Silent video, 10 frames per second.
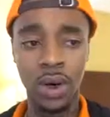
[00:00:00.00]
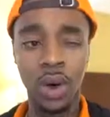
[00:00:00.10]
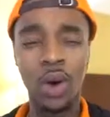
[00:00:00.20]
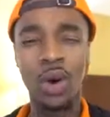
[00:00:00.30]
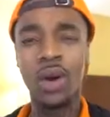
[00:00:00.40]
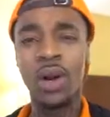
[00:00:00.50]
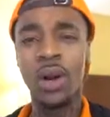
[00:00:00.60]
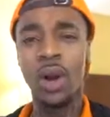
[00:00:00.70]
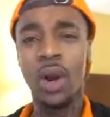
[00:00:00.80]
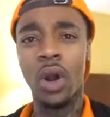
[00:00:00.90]
or
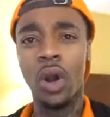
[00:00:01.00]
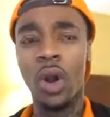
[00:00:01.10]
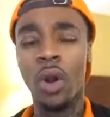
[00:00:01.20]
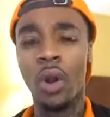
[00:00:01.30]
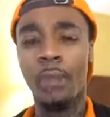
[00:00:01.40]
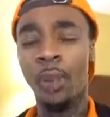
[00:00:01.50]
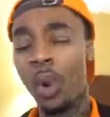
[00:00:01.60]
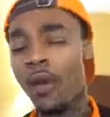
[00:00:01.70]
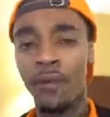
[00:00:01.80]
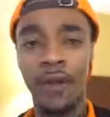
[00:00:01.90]
her
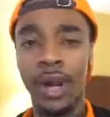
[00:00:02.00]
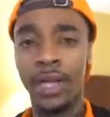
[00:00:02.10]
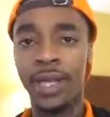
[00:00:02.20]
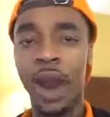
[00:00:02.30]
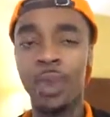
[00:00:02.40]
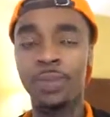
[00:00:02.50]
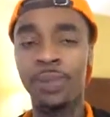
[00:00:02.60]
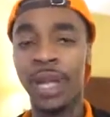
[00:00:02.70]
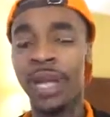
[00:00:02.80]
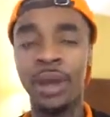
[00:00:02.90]
boyfriend that was
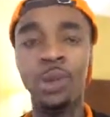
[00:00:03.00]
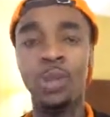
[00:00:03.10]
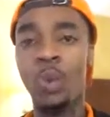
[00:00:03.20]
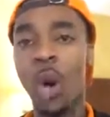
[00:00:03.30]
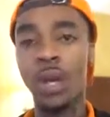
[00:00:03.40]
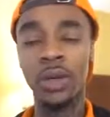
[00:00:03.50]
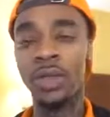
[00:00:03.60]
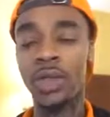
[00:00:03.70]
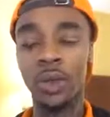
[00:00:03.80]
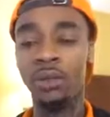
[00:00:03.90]
playing. It was one of
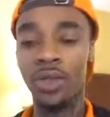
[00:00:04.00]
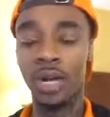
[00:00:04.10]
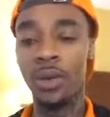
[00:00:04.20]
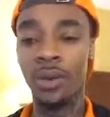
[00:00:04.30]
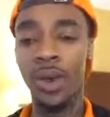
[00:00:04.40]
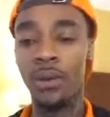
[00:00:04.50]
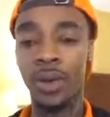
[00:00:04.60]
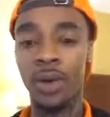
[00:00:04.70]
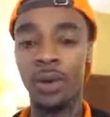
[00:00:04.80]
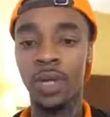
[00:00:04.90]
those 2, I'm trying to
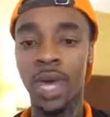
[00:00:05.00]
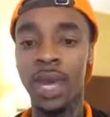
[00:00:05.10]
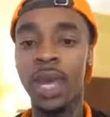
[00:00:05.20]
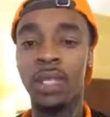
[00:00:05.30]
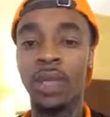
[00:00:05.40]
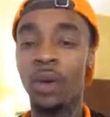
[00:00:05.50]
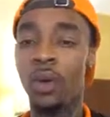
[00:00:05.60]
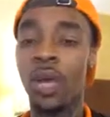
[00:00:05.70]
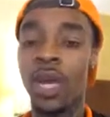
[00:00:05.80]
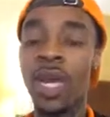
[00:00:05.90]
remember, okay?
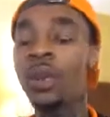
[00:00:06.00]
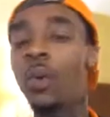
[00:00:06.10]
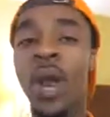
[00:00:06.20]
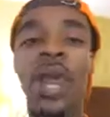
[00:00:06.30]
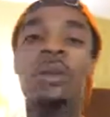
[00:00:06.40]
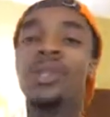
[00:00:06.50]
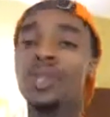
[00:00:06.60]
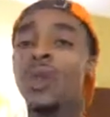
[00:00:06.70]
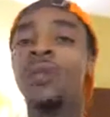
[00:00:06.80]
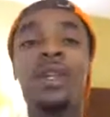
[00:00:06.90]
So either way, it was
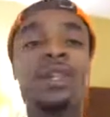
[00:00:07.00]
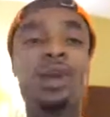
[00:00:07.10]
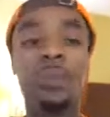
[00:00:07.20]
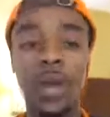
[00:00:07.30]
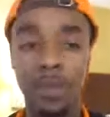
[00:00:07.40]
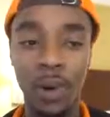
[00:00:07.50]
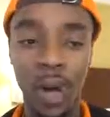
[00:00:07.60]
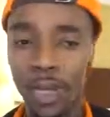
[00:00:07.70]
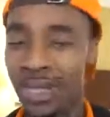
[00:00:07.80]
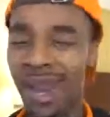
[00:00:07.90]
2v2 beer
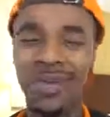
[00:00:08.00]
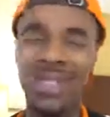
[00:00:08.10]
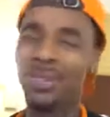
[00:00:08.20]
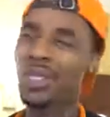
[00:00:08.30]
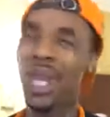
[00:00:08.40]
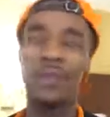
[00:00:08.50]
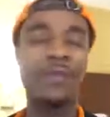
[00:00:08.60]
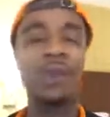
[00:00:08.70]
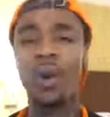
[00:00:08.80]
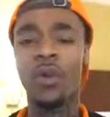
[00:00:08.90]
pong. Game was up to like
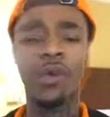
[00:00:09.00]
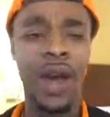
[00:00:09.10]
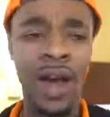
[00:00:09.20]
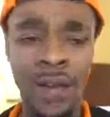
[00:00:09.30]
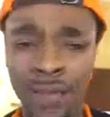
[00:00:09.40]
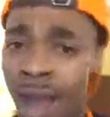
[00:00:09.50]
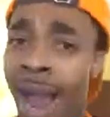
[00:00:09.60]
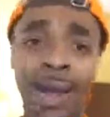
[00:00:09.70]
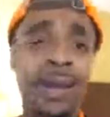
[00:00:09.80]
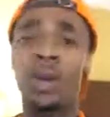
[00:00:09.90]
4 or 5.
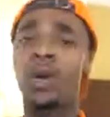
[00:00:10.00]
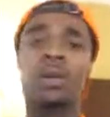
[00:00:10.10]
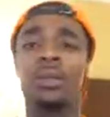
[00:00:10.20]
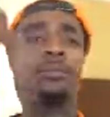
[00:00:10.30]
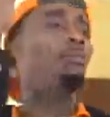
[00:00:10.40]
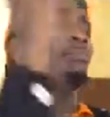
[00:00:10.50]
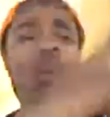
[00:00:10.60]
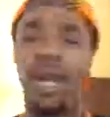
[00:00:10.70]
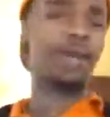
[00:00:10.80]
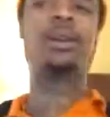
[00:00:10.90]
I go,
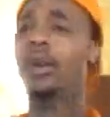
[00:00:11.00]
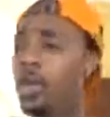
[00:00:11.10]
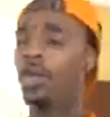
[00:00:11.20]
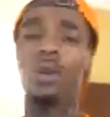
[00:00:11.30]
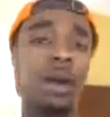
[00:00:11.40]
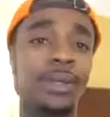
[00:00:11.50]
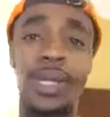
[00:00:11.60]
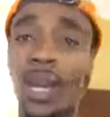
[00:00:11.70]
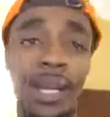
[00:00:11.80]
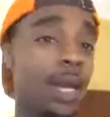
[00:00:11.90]
brick. You know what I'm
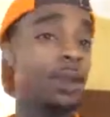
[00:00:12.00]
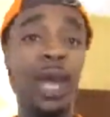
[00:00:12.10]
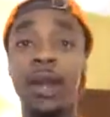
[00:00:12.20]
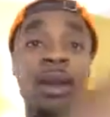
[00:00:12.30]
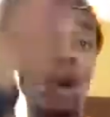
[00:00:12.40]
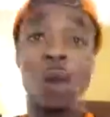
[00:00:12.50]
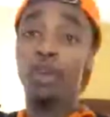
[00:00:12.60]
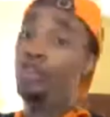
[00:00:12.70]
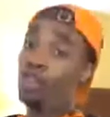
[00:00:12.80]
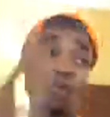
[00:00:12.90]
saying? They go,
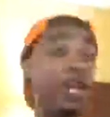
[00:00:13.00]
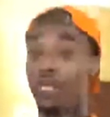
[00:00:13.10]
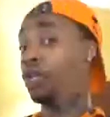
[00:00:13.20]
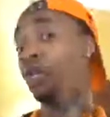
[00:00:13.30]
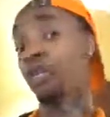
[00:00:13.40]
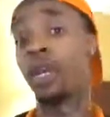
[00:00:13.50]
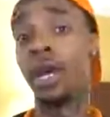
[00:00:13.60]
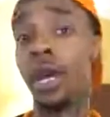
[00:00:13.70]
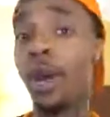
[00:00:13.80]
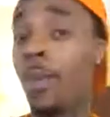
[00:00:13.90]
swish.
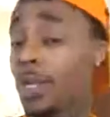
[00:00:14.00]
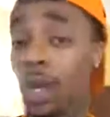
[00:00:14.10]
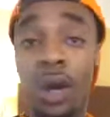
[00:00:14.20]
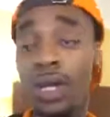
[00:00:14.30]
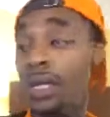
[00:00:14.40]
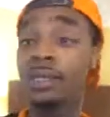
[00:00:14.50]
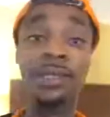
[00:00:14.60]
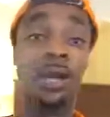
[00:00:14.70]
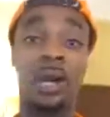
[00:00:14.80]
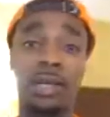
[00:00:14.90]
My dog
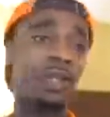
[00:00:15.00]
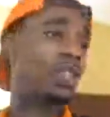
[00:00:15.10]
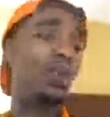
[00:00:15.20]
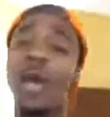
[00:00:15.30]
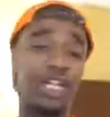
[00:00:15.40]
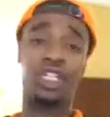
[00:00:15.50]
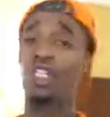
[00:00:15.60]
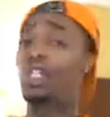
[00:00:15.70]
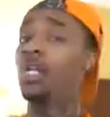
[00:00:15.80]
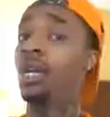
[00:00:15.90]
E's turn,
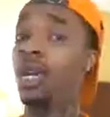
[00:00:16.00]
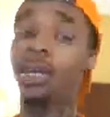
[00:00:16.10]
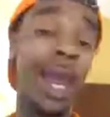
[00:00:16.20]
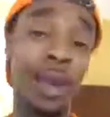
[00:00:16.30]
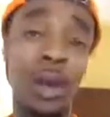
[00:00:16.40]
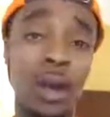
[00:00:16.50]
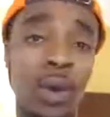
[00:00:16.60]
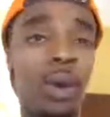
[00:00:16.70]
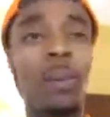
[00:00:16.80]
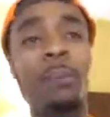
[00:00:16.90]
swish. They
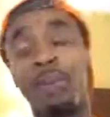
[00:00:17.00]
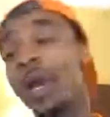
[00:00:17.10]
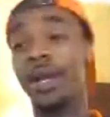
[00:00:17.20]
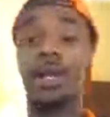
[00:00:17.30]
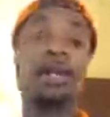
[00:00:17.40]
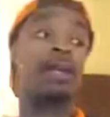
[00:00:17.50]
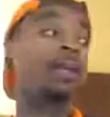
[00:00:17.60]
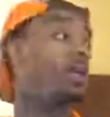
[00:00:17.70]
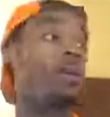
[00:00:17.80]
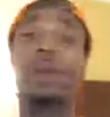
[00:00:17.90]
go, brick.
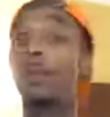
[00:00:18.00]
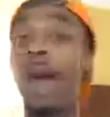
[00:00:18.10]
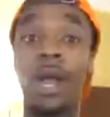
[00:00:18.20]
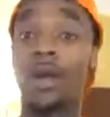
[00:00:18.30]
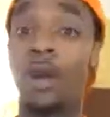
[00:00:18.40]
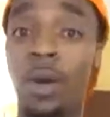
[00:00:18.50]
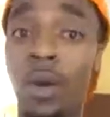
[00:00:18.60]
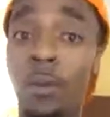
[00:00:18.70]
My go,